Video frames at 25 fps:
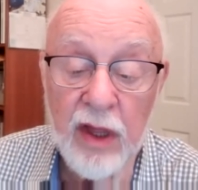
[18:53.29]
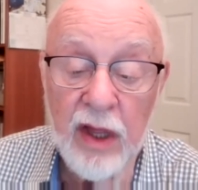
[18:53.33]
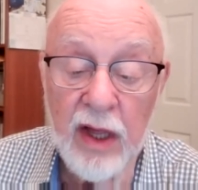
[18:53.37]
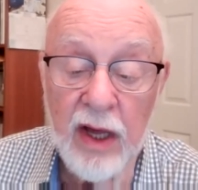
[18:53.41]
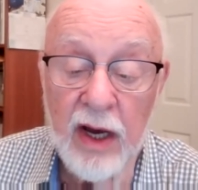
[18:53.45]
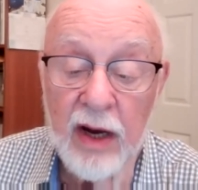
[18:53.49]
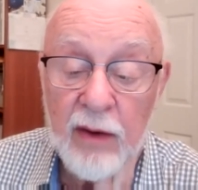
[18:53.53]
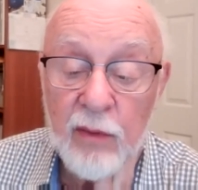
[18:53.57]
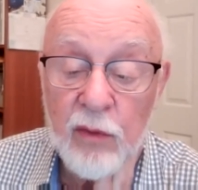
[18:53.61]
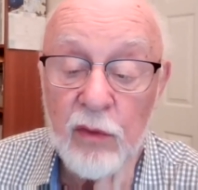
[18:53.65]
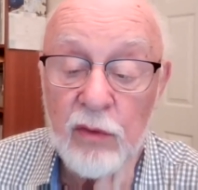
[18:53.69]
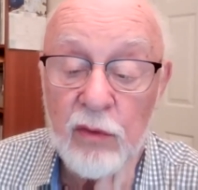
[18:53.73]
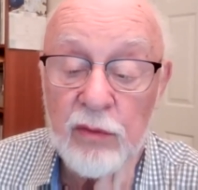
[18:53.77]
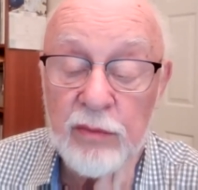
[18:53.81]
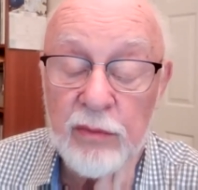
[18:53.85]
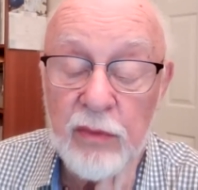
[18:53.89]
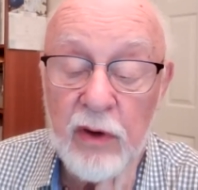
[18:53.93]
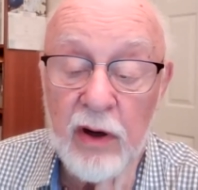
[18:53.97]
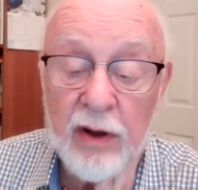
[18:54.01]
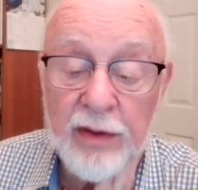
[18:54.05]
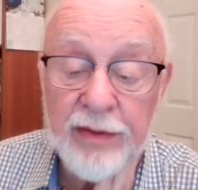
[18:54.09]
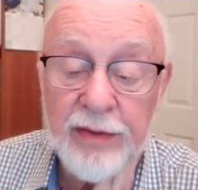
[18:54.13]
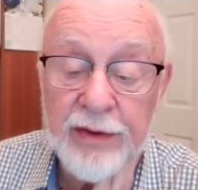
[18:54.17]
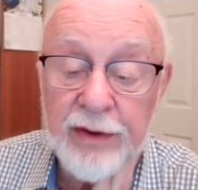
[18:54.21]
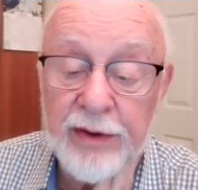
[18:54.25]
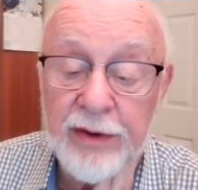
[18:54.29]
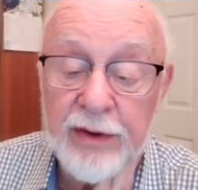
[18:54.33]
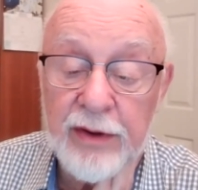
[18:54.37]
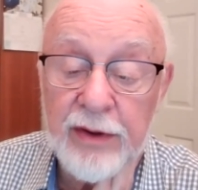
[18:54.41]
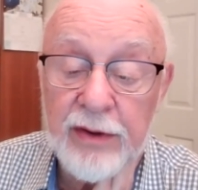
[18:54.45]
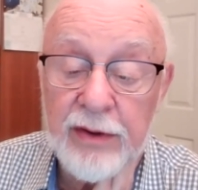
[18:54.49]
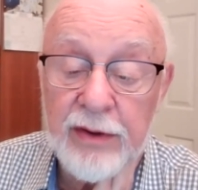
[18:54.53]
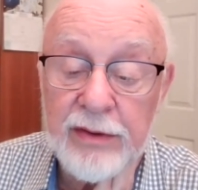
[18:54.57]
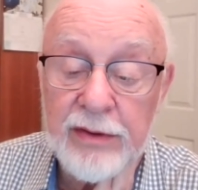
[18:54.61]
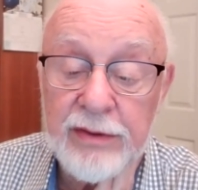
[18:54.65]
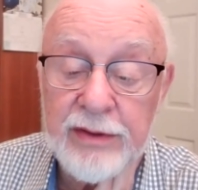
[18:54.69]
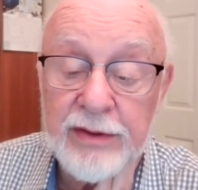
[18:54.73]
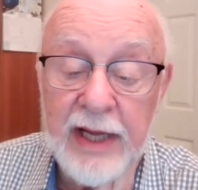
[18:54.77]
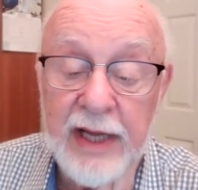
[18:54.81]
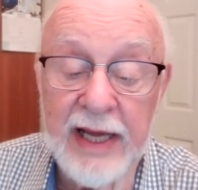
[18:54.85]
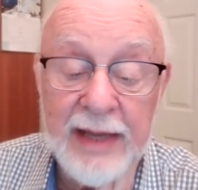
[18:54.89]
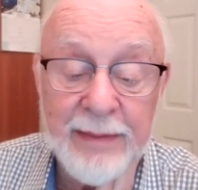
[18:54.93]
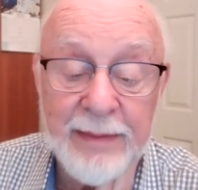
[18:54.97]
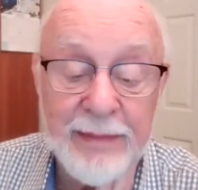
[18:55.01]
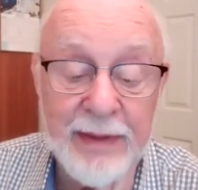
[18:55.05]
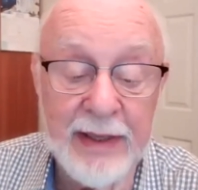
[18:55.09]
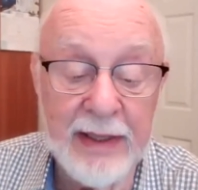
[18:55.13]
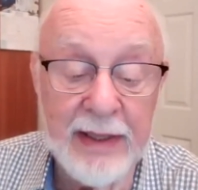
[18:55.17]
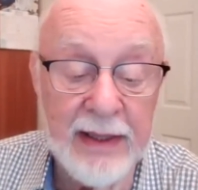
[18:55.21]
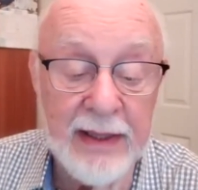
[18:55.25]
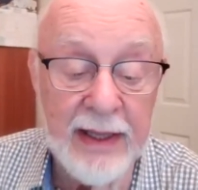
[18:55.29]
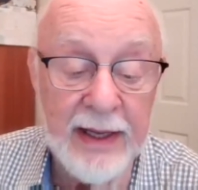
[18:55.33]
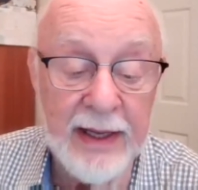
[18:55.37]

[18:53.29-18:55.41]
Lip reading: I won't bother naming them.